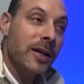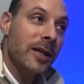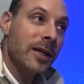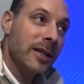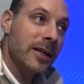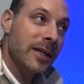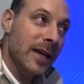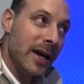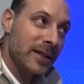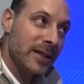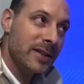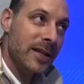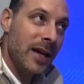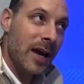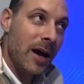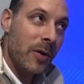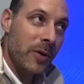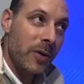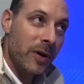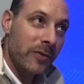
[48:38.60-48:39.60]
Yes,
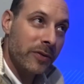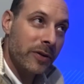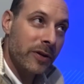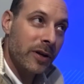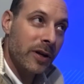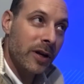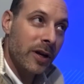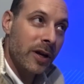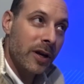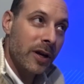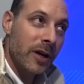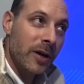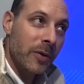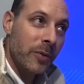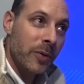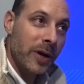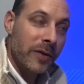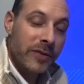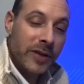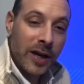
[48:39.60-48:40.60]
however,
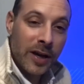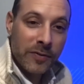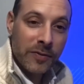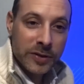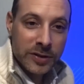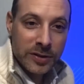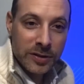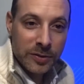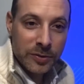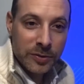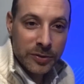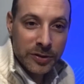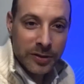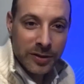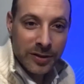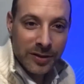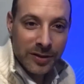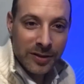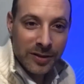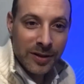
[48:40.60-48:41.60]
we have to have a
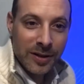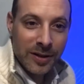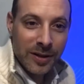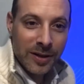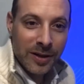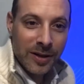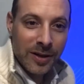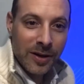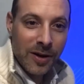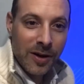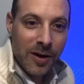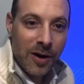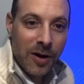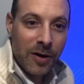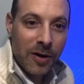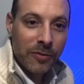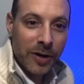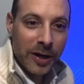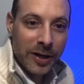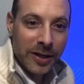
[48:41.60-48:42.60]
solution
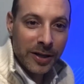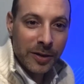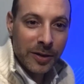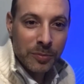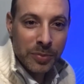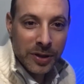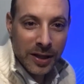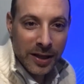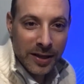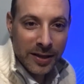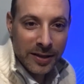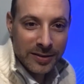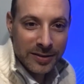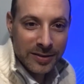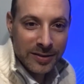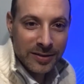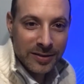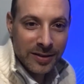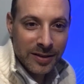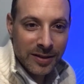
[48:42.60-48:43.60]
already in
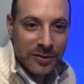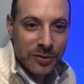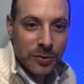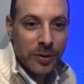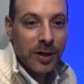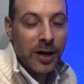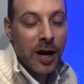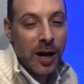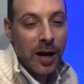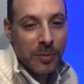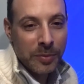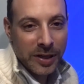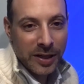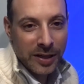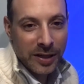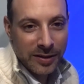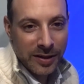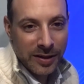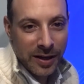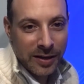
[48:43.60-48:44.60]
place to
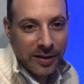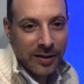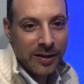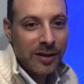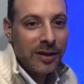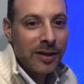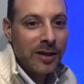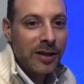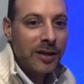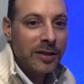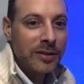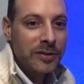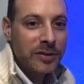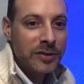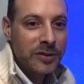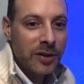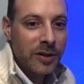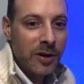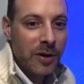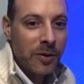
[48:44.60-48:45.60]
accommodate that. And
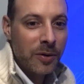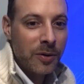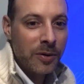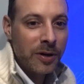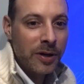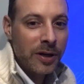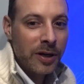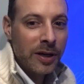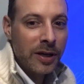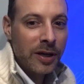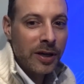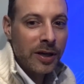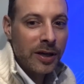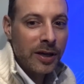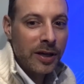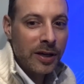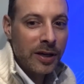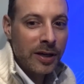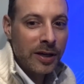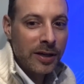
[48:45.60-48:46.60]
so
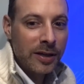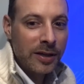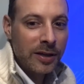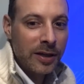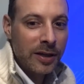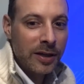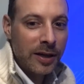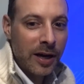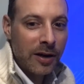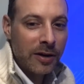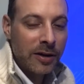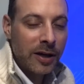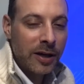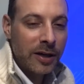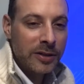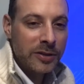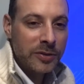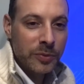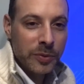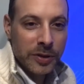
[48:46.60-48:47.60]
in our
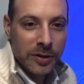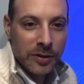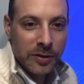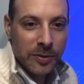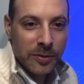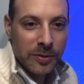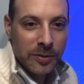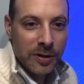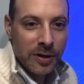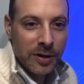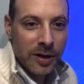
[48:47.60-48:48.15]
case, we do.